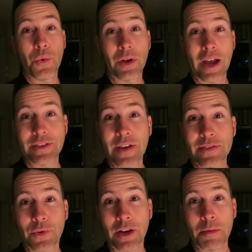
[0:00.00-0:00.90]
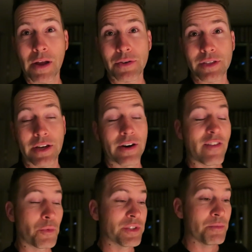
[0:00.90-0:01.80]
Well, guys, fast forward a couple hours later,
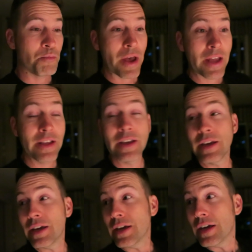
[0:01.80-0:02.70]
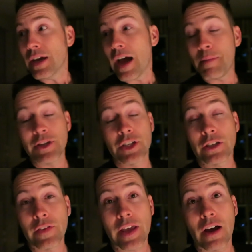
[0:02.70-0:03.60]
everyone's in bed. I've been
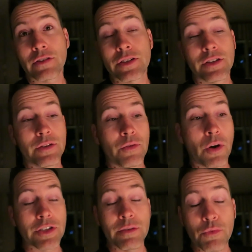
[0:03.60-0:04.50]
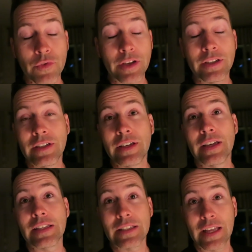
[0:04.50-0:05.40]
chilling on the couch, watching a movie.
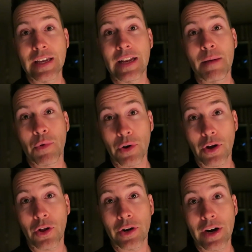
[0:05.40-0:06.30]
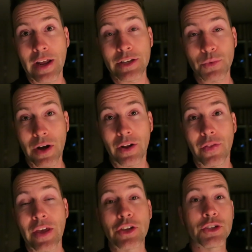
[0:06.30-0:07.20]
It's late, I'm going to call it a night as
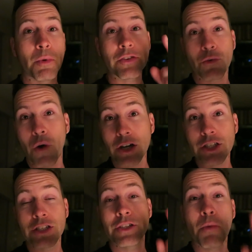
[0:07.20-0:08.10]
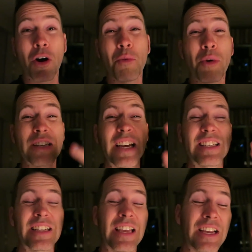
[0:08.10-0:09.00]
well. Thank you so much for watching. Tomorrow, Bryce
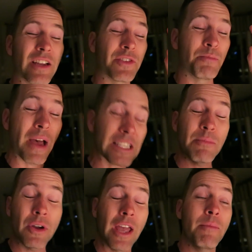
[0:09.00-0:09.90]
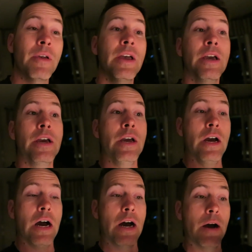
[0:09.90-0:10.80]
kicks off his basketball game.
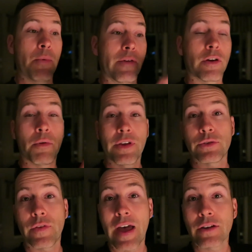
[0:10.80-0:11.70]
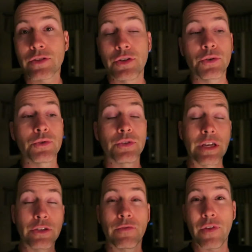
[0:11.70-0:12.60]
We have a couple things around the house to do, so
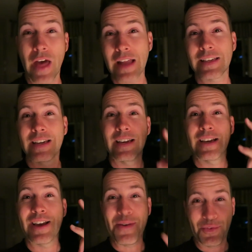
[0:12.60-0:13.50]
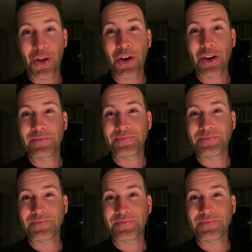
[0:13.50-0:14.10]
stay tuned for that, and vlog on.